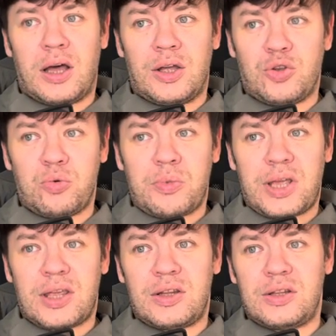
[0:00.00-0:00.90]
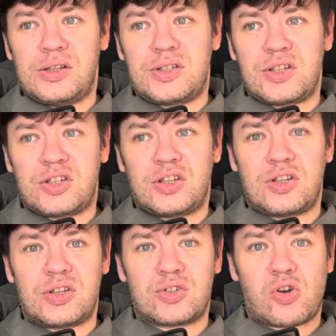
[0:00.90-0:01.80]
You're making a decision
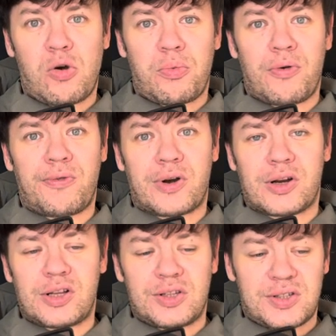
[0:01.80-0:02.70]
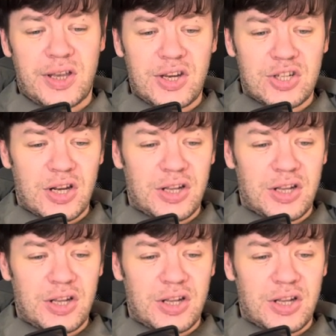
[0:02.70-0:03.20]
in the scope of organization